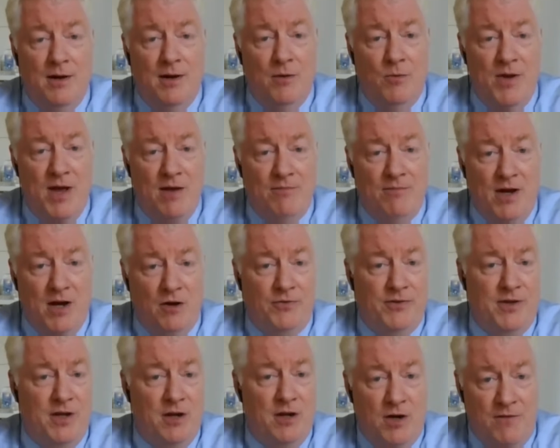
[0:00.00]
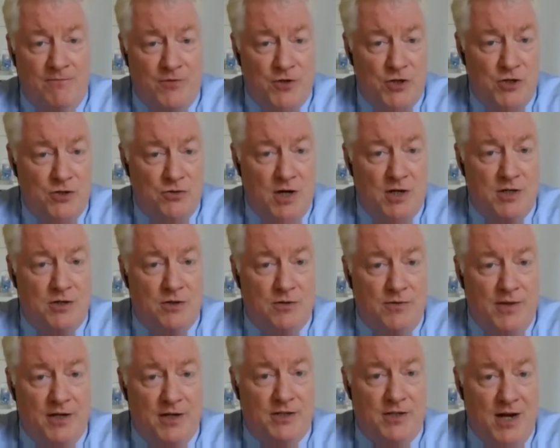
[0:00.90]
We have a healthcare infrastructure
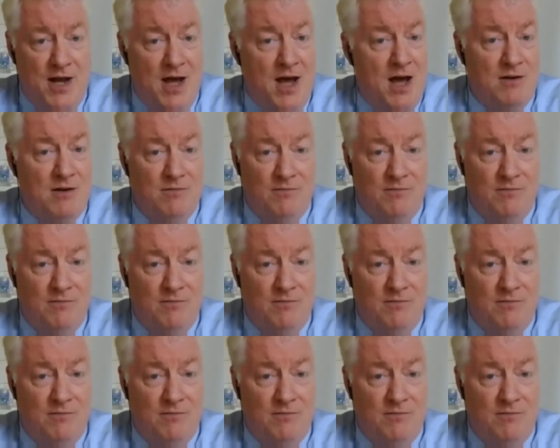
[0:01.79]
that is not